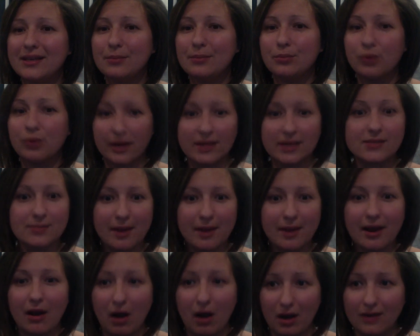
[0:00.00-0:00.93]
breaks
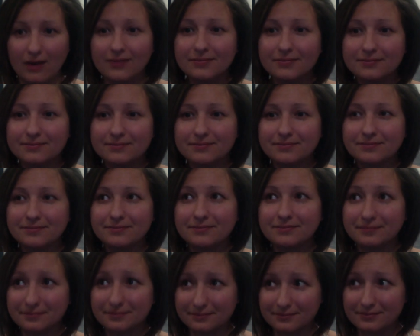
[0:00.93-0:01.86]
my heart
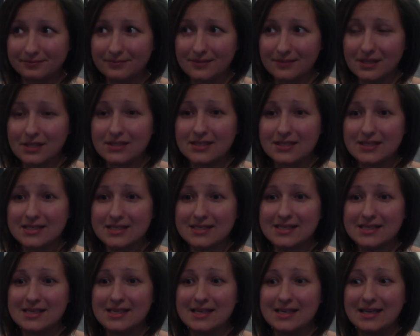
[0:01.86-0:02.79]
to
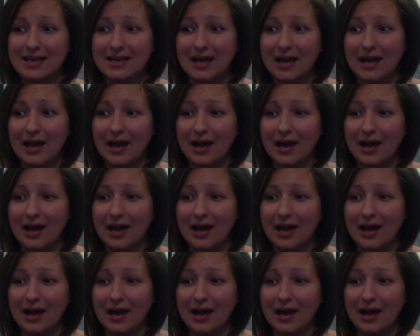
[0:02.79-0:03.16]
see